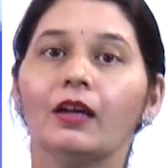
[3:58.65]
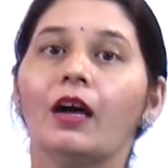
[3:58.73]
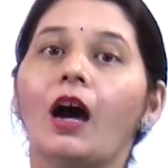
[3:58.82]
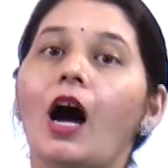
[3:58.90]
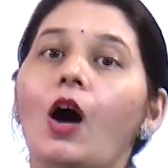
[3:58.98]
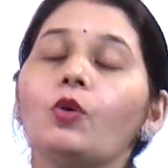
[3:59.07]

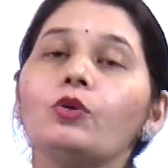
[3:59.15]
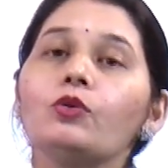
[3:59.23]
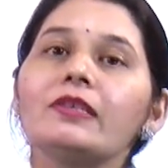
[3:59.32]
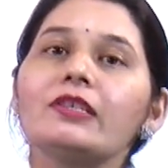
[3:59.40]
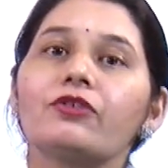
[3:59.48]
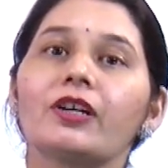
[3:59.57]
how to
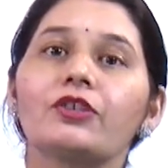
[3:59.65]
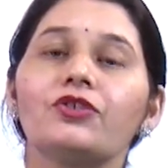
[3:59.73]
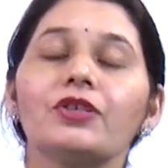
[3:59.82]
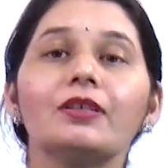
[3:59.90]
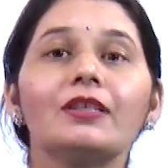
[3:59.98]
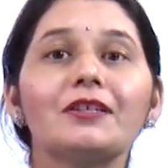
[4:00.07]
structure
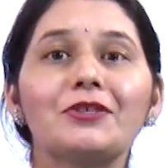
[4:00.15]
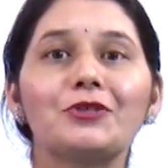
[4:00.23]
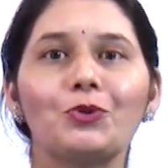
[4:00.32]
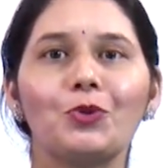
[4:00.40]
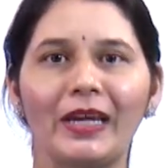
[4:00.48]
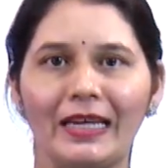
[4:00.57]
the
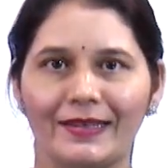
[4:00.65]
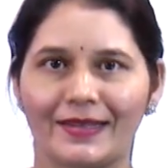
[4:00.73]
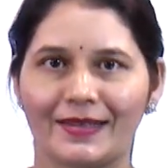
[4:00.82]
stories.